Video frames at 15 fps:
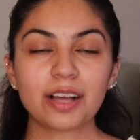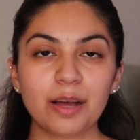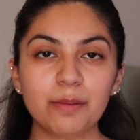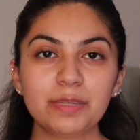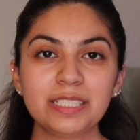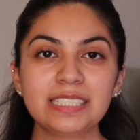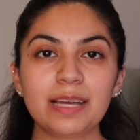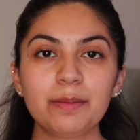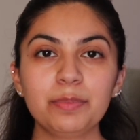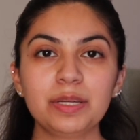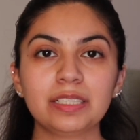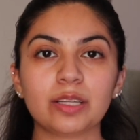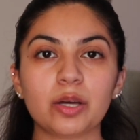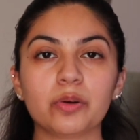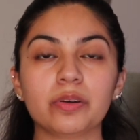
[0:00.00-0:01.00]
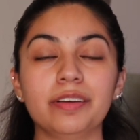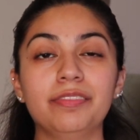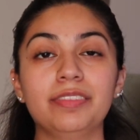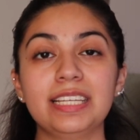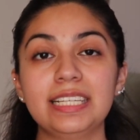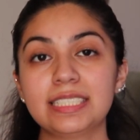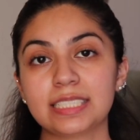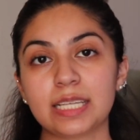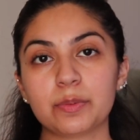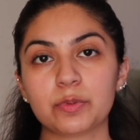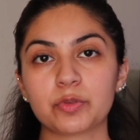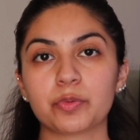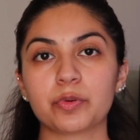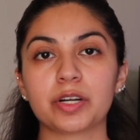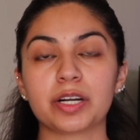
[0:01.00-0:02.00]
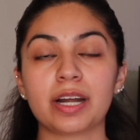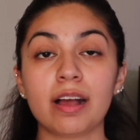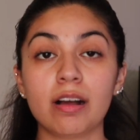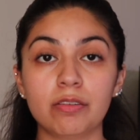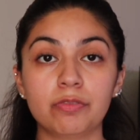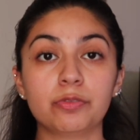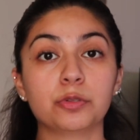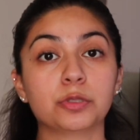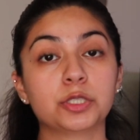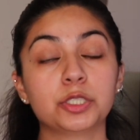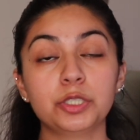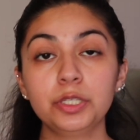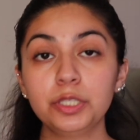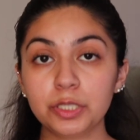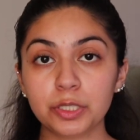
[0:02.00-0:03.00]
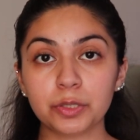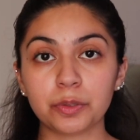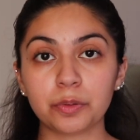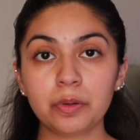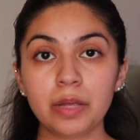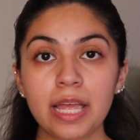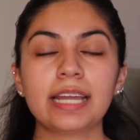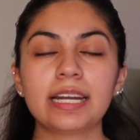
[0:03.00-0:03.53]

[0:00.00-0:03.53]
comment down below if these tips were helpful to you,